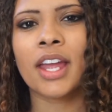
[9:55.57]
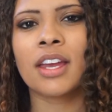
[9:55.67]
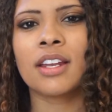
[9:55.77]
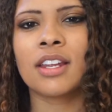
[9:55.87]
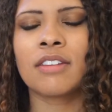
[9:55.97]

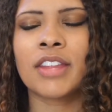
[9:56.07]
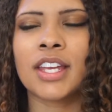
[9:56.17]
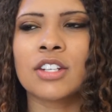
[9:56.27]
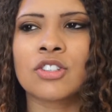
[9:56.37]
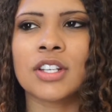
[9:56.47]
and if
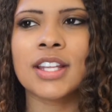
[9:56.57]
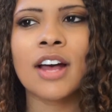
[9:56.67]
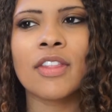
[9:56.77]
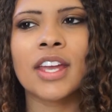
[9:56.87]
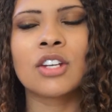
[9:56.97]
they get stressed
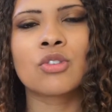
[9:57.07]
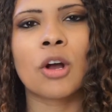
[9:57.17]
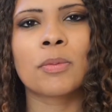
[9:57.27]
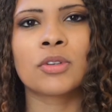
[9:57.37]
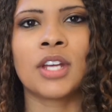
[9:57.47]
out, they can
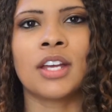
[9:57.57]
drop their tail.